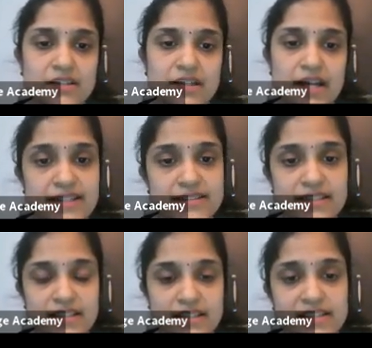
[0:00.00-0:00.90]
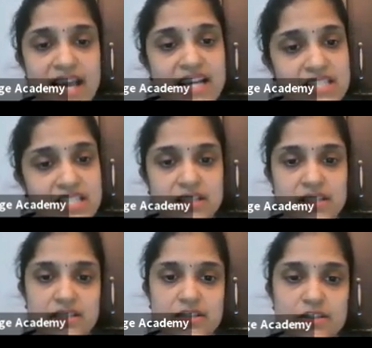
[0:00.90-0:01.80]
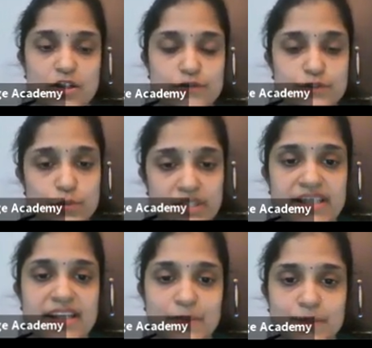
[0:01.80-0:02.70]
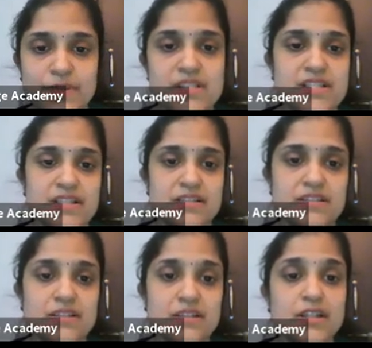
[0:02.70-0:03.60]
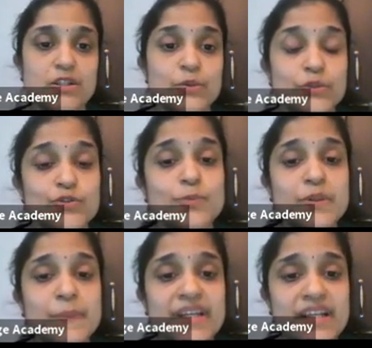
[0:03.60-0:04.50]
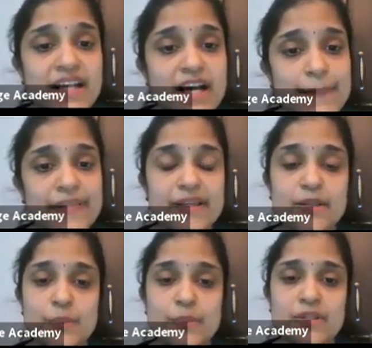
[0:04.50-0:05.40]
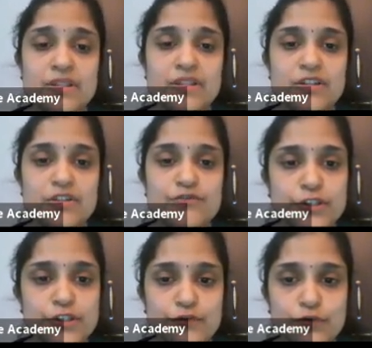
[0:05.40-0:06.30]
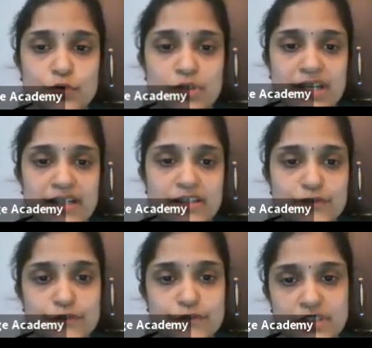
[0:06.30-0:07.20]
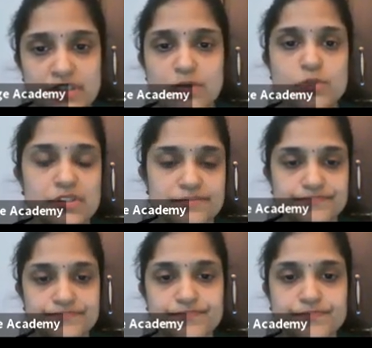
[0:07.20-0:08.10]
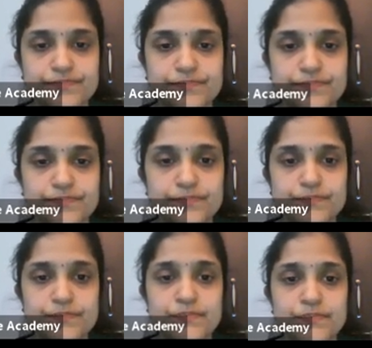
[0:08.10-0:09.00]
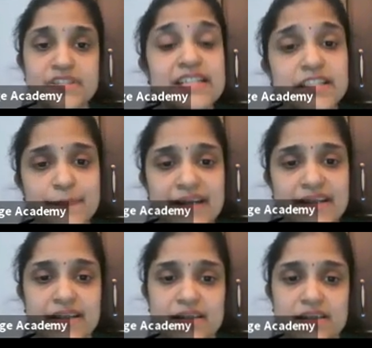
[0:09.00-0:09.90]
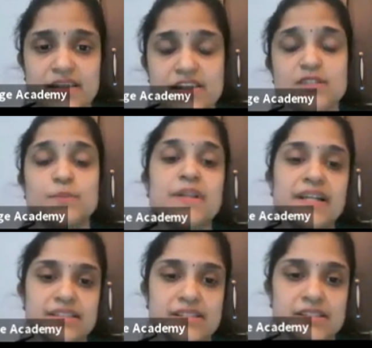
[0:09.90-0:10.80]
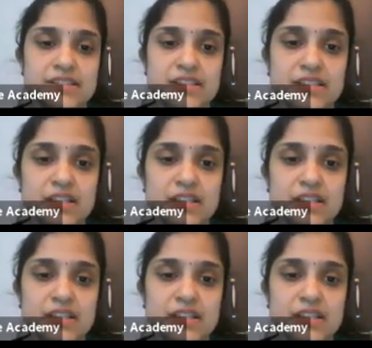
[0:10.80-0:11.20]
at the tax rate of 28%, which will be made applicable for the 4,50,000. These are independent supplies,